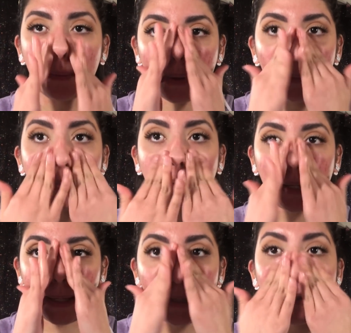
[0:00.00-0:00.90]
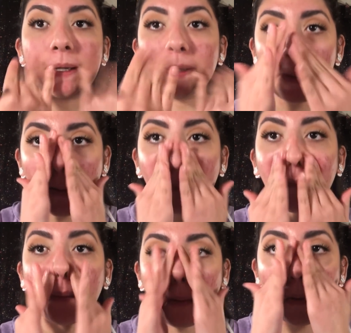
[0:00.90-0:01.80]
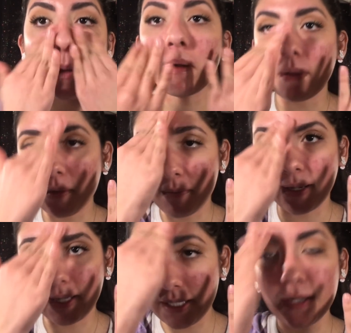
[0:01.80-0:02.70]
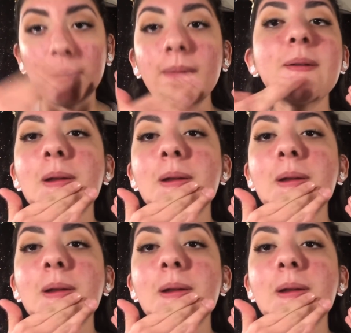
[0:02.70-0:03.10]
I have it right here and right here.